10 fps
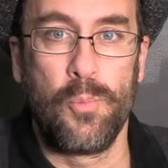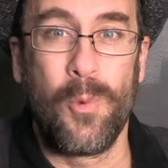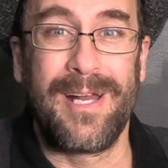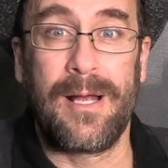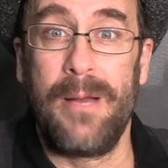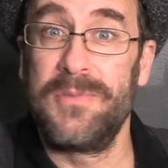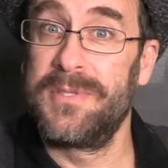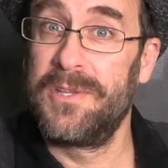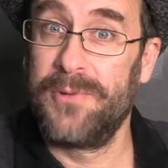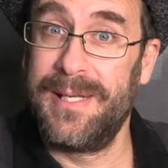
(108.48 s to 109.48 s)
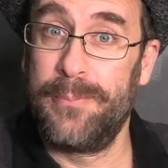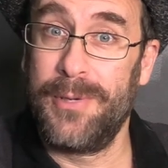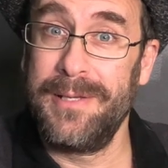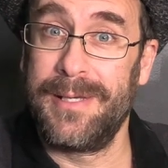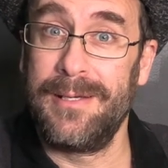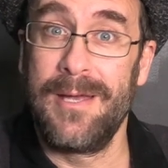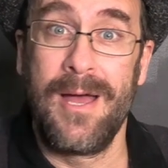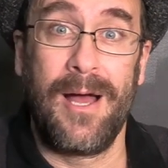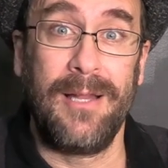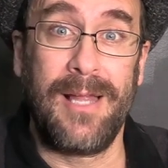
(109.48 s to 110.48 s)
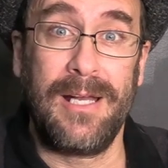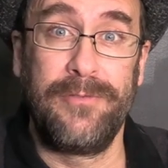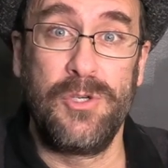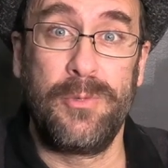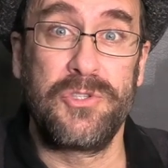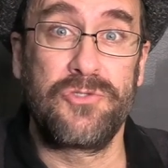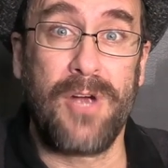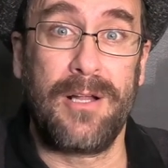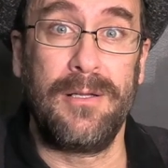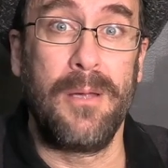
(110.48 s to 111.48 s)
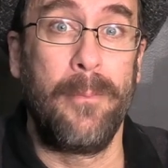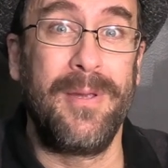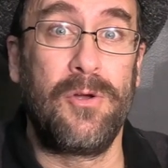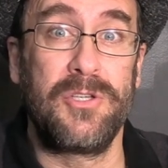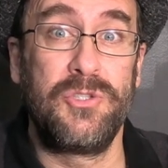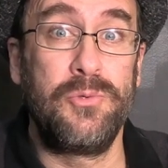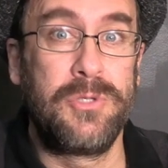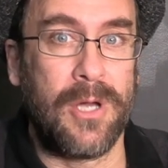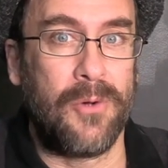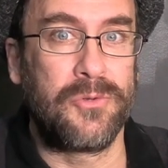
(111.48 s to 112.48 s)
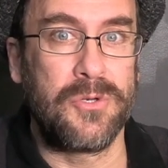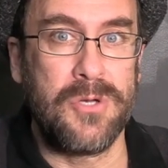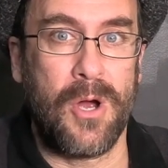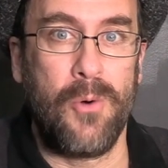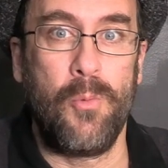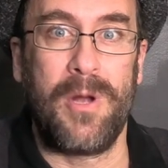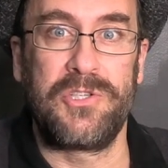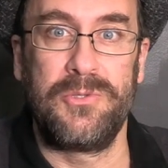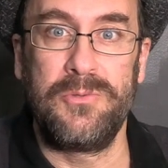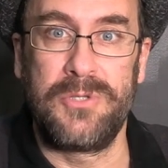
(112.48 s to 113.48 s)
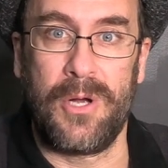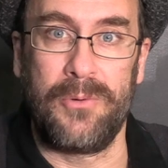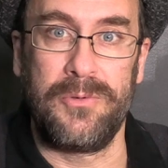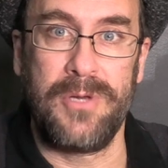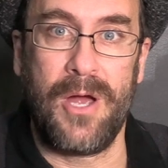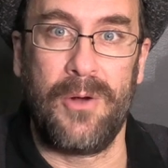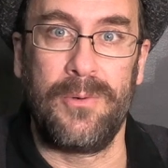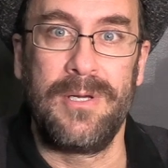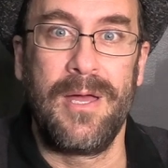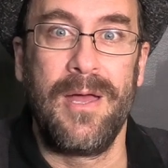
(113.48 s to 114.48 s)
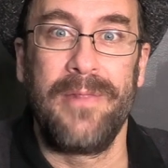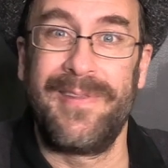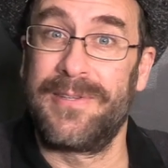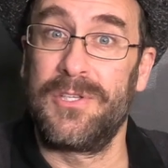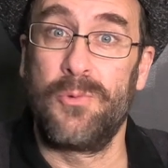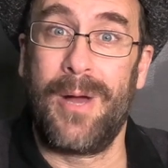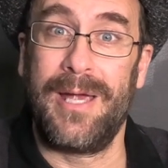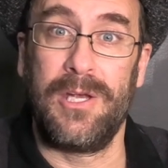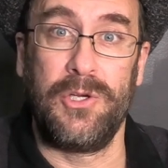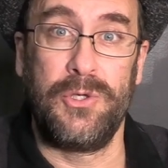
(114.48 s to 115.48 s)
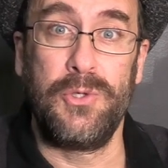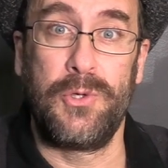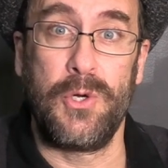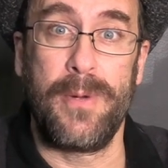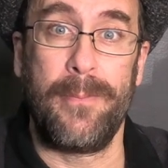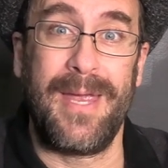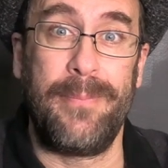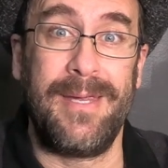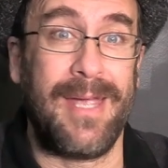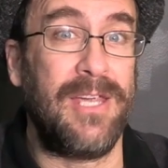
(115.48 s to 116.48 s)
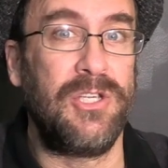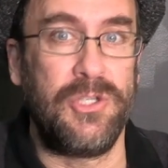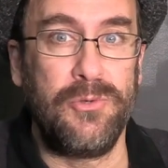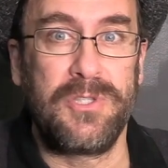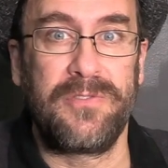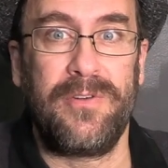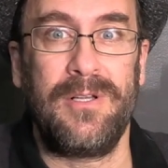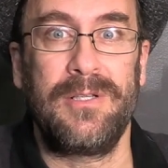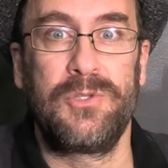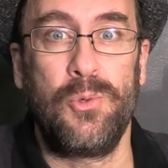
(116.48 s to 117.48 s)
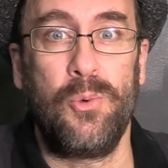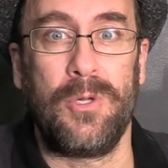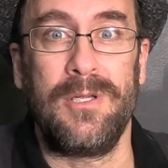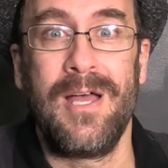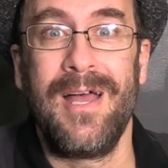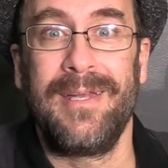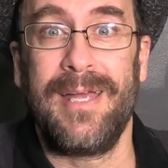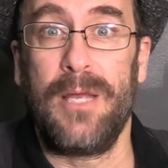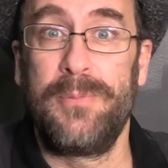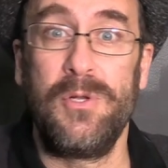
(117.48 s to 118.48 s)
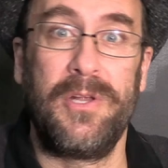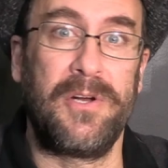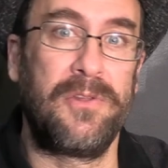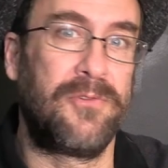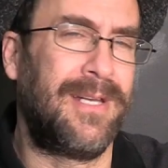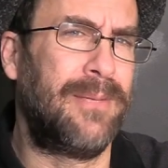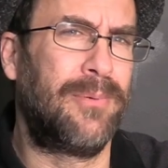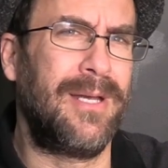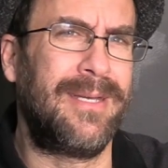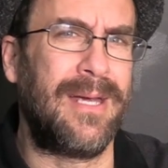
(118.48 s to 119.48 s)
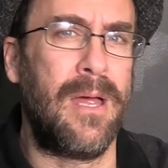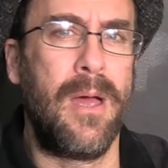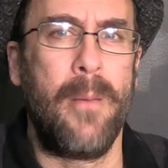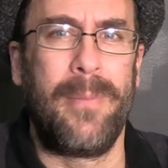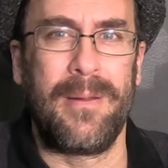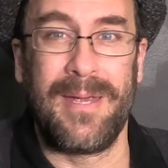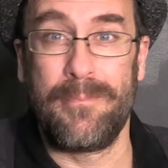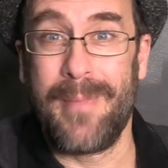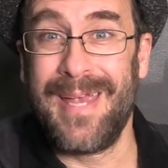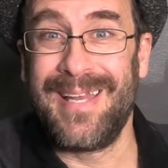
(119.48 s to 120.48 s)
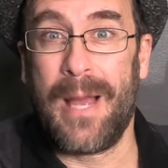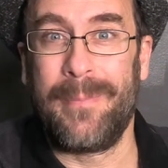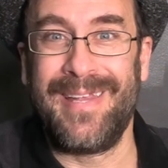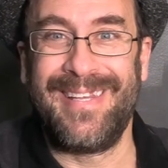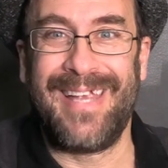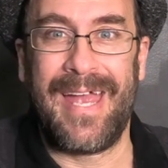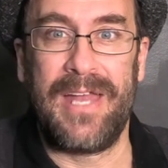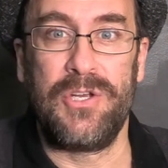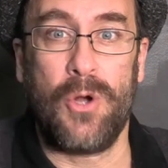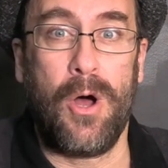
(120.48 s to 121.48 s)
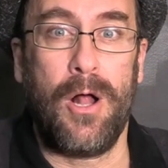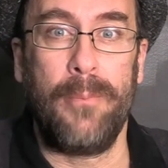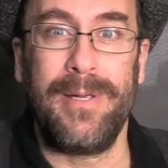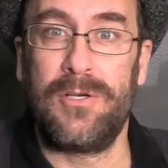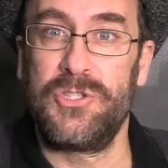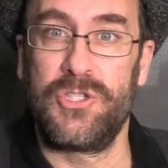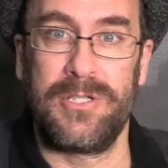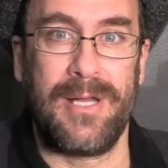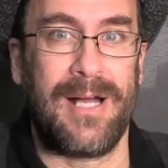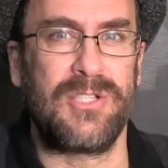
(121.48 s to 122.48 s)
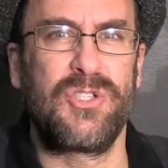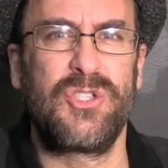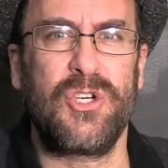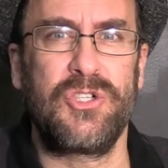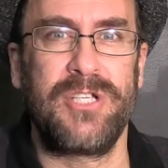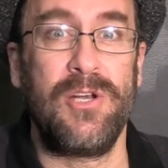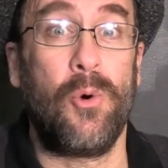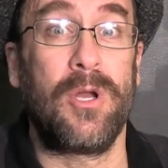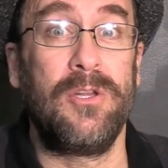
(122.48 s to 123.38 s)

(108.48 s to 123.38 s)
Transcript: When it comes to 3D printing, a lot of you will struggle because you don't know what you don't know. This is why YouTube may be a useful tool to help you learn 3D printing, but it may not be the end all because you're not searching or